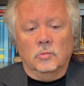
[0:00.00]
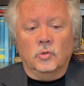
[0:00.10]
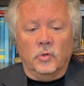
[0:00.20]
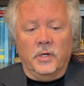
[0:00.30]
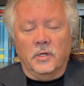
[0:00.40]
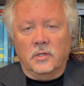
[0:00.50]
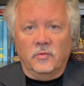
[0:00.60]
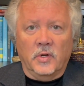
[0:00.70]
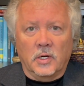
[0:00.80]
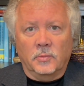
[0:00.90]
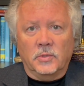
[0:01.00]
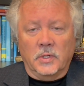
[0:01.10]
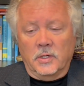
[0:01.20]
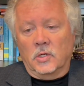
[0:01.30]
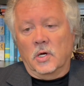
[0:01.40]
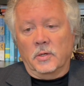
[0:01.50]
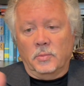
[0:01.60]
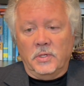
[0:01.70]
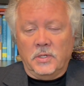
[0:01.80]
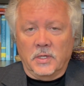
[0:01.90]
created, developed, and got
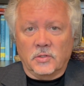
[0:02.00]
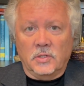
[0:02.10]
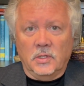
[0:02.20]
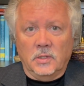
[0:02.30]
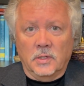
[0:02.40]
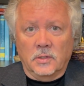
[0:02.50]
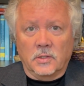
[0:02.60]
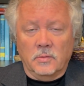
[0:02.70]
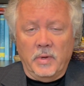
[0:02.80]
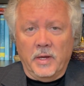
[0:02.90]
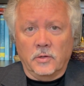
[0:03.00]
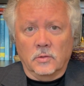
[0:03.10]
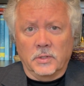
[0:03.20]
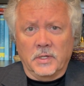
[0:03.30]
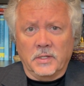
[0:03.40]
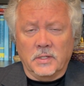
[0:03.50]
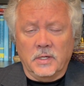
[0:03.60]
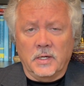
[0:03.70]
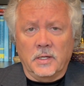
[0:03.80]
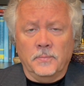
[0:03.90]
PTSD into the manual in
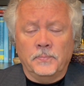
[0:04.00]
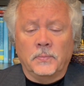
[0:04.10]
1980.